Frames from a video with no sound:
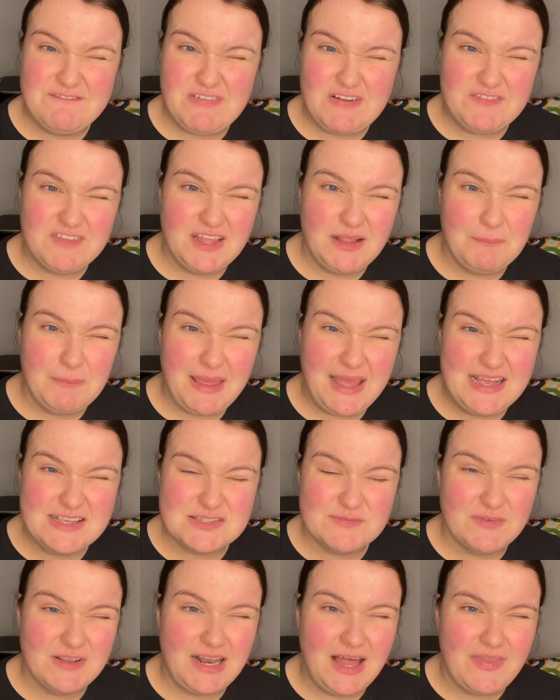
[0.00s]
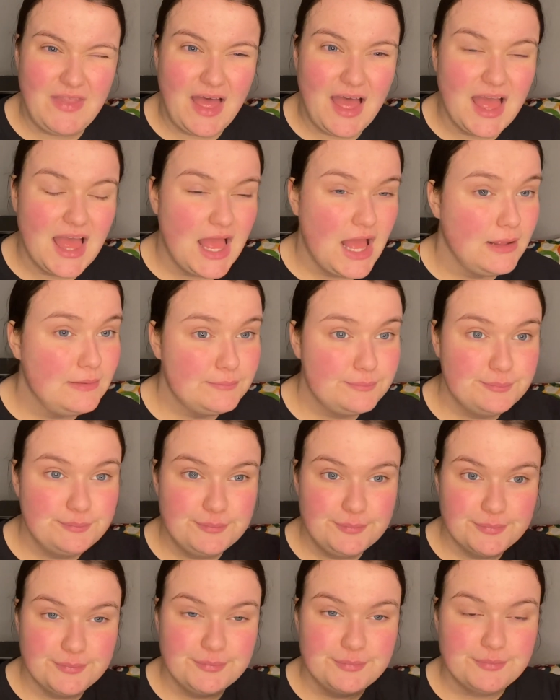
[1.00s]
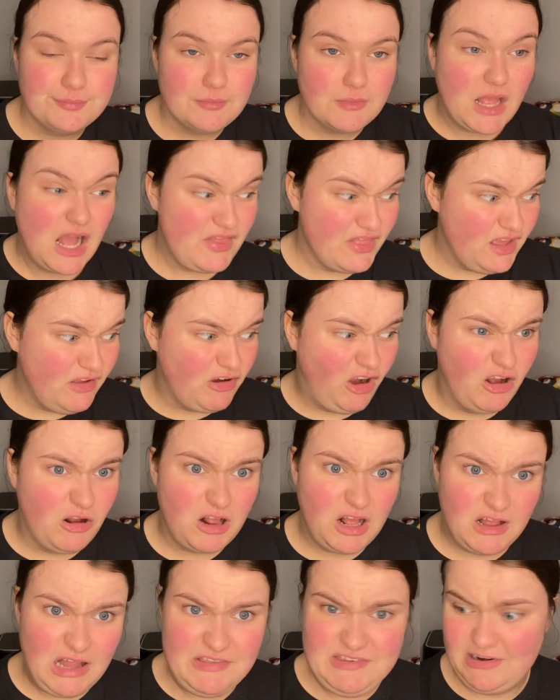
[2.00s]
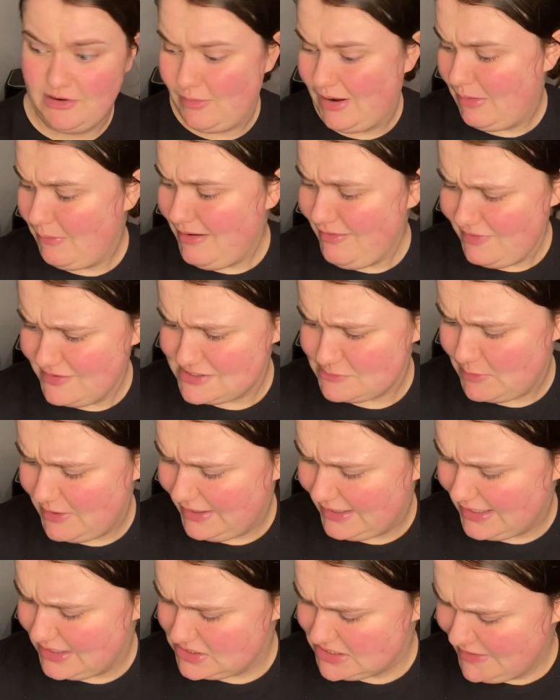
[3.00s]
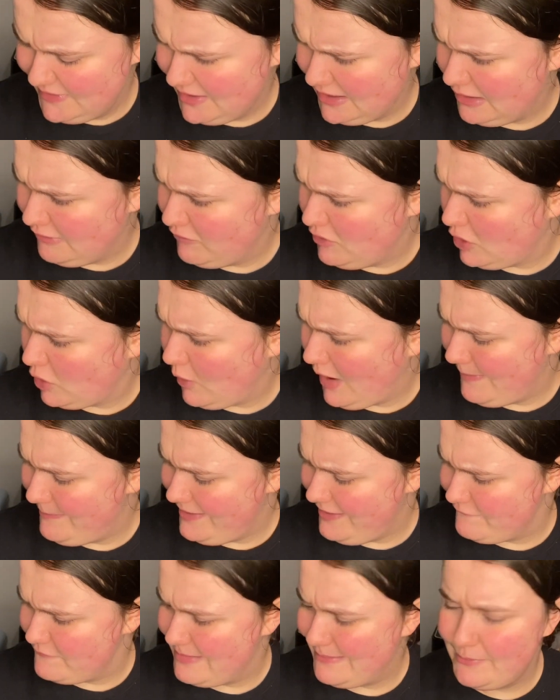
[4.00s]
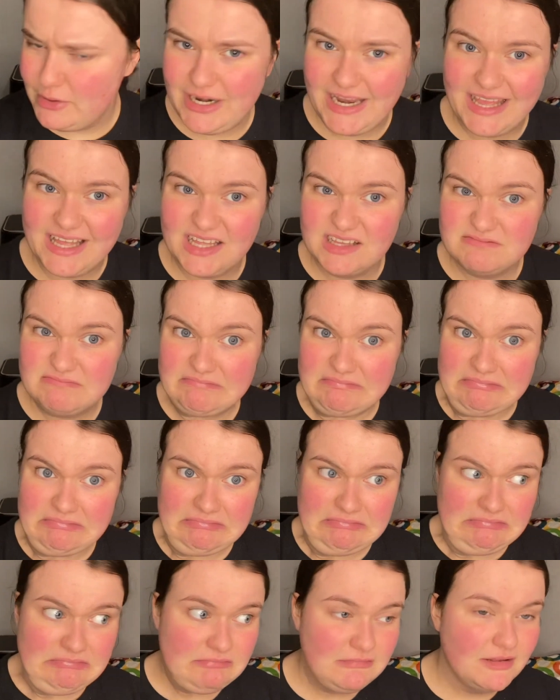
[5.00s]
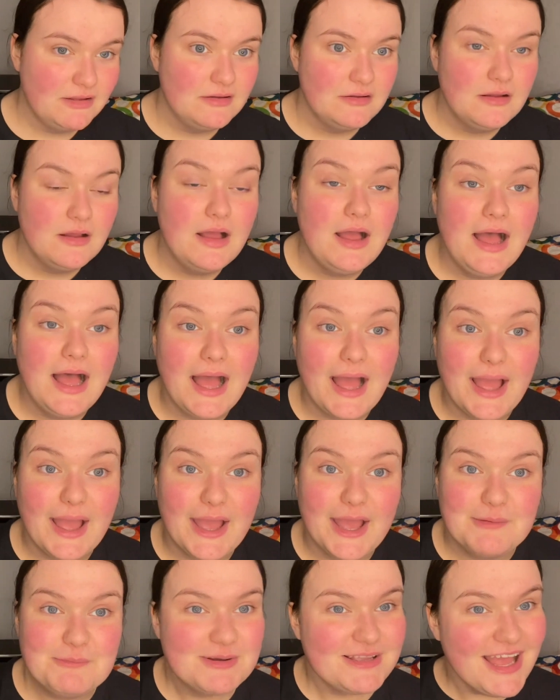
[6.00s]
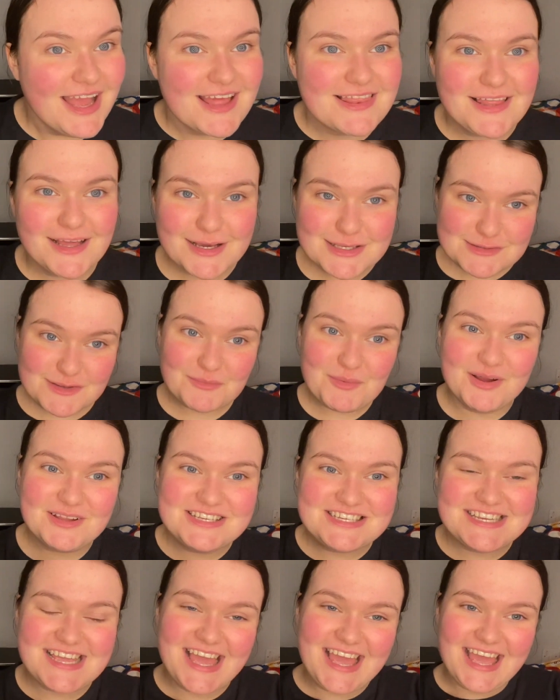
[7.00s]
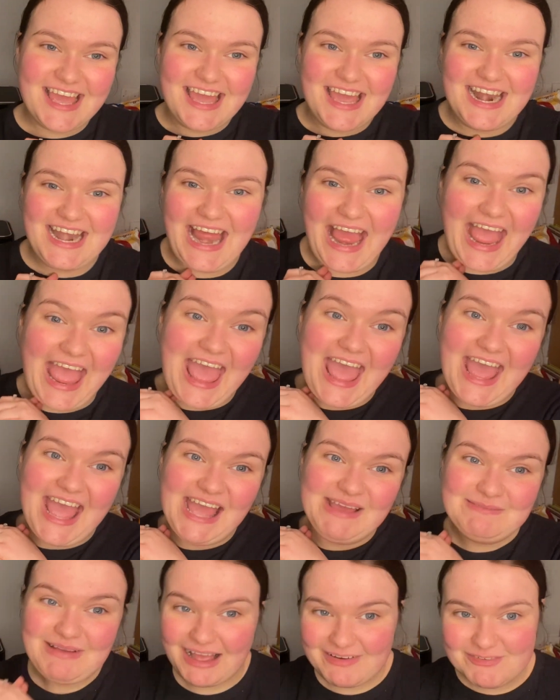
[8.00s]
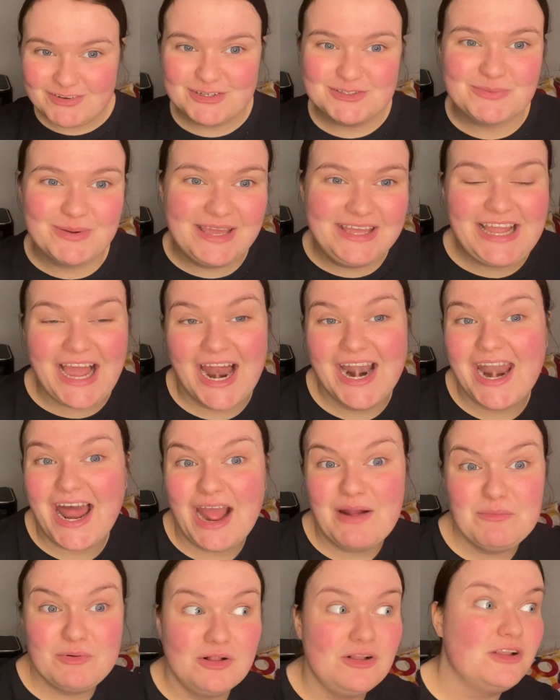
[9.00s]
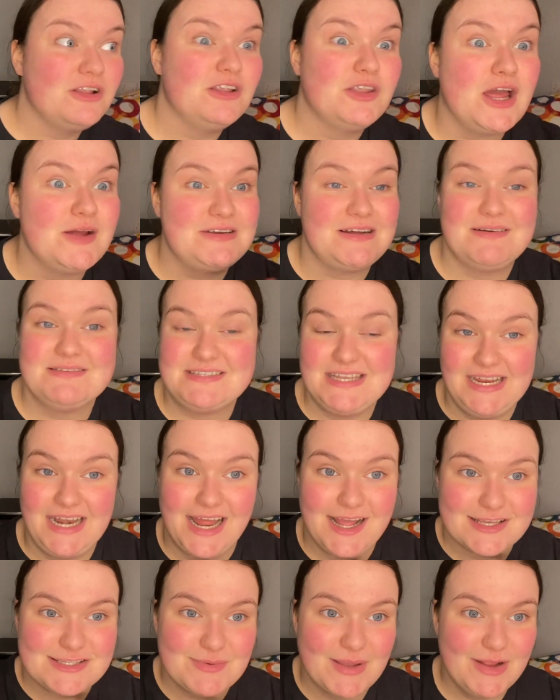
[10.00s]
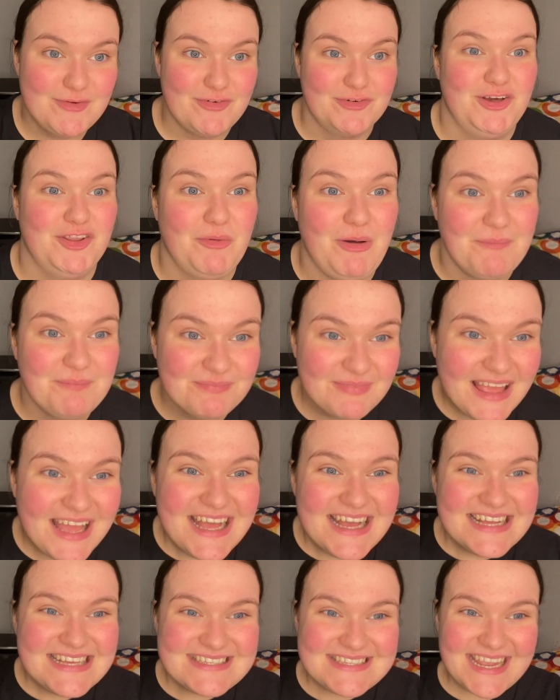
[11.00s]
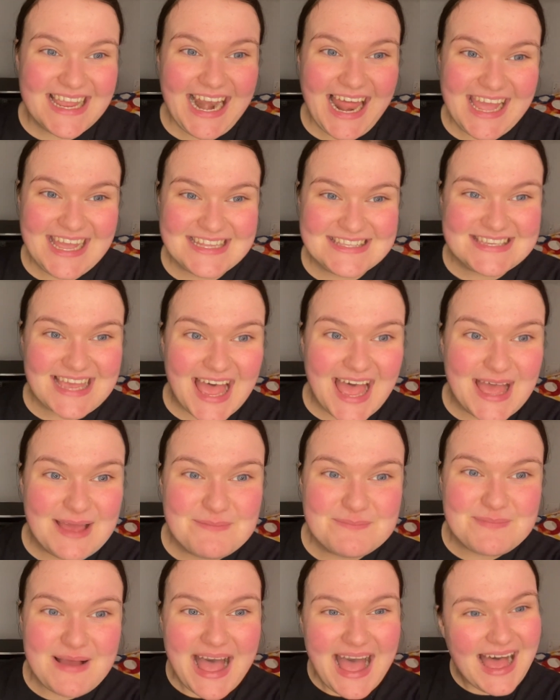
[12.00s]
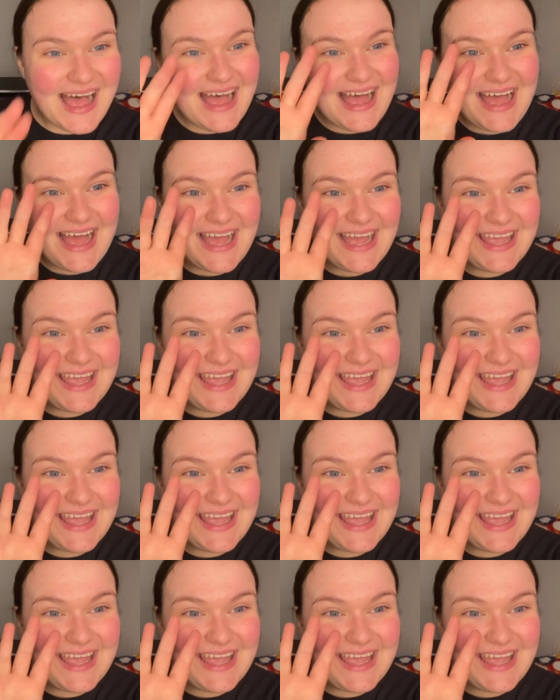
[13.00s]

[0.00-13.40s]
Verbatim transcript: 15p, something like that. I think I've did quite well this week, actually. I think I've got quite a bit of my money. Um, but yeah, thanks for watching. Um, have a good week and I will no doubt see you next week for another one. See you later. Bye.